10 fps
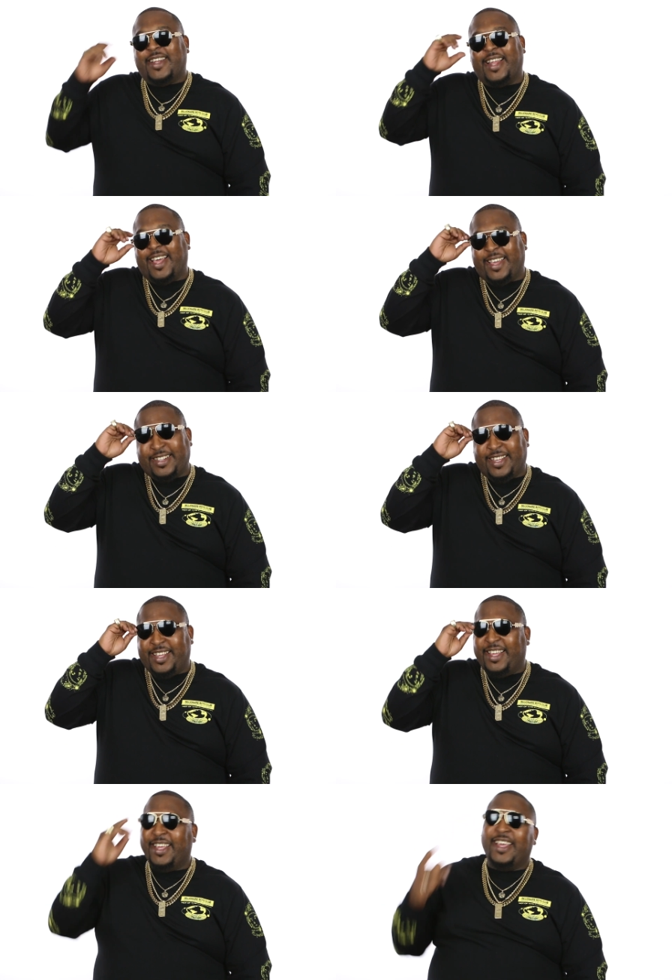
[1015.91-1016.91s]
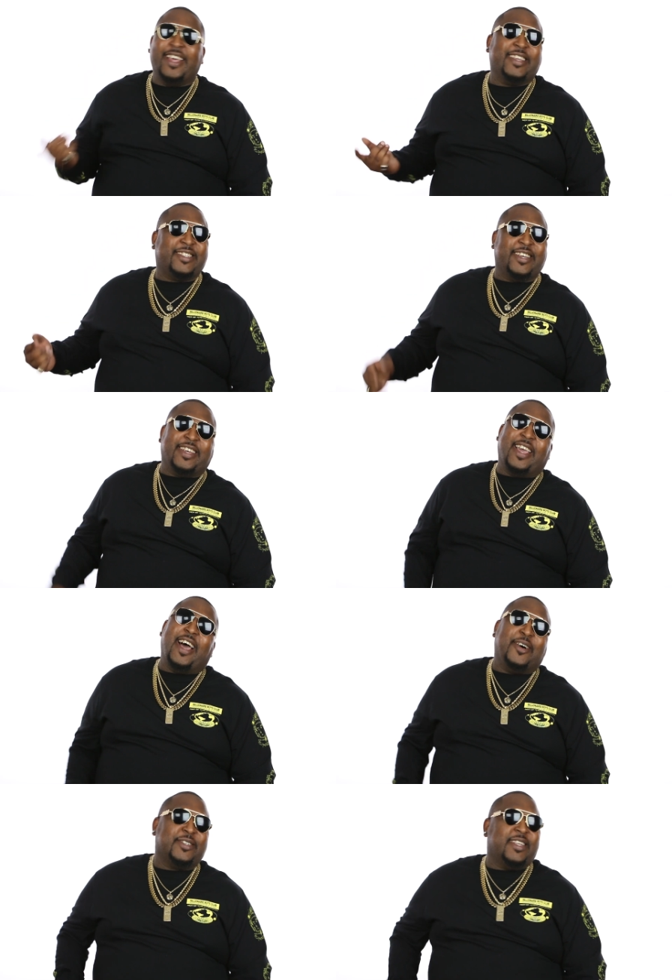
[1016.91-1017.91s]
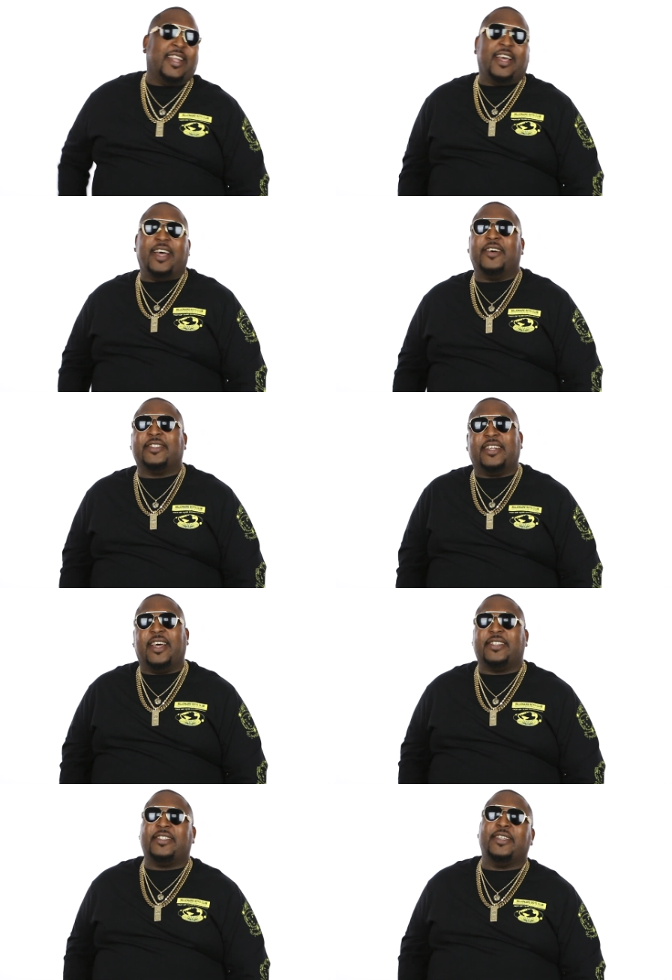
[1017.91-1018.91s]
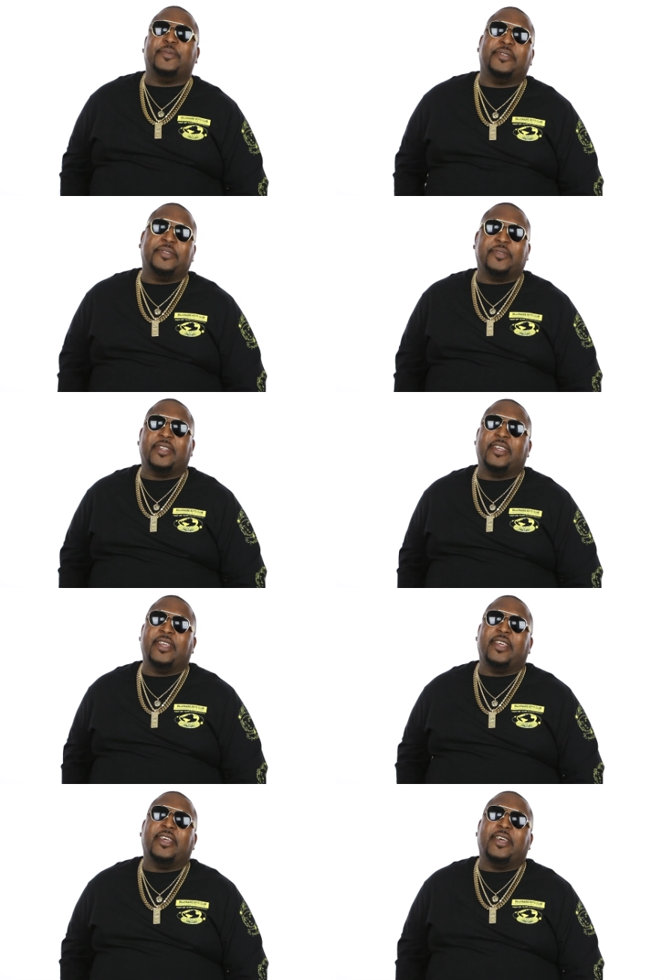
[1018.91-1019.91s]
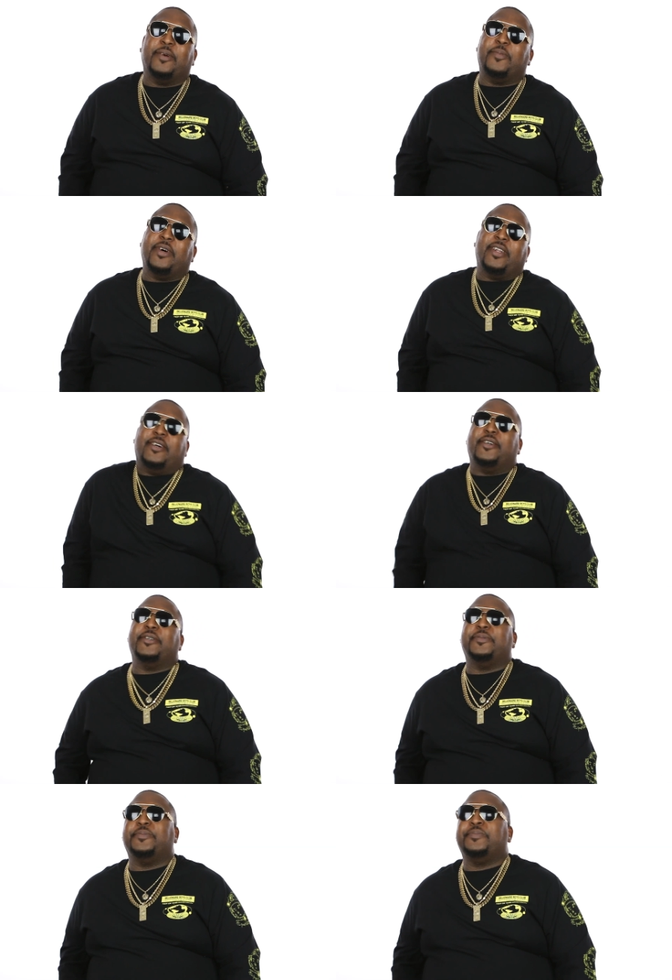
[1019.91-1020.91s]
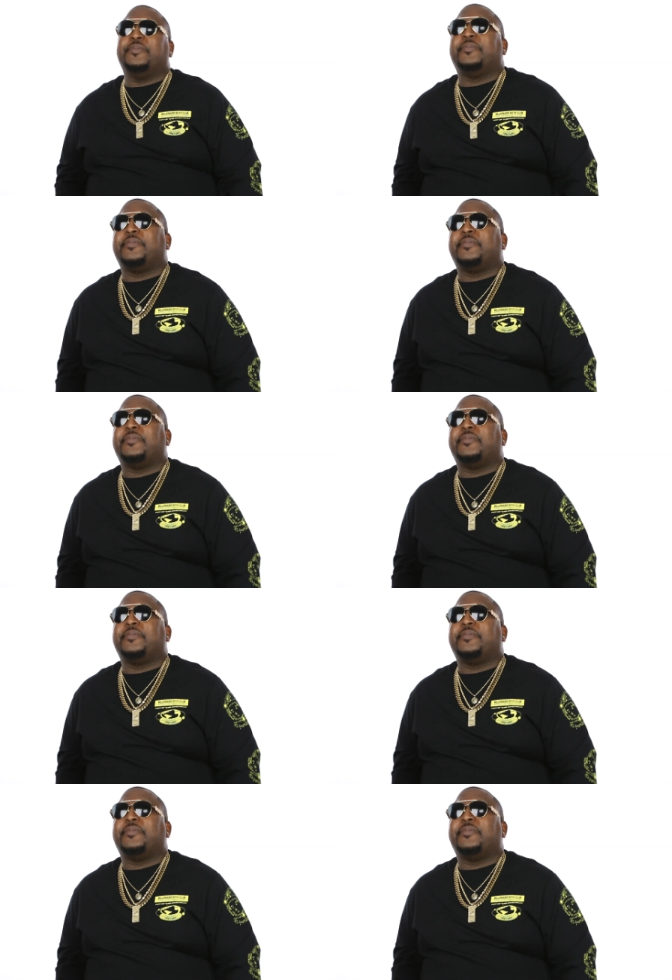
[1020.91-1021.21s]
like the, so yeah, I was a lot, I was a lot slimmer, but, um,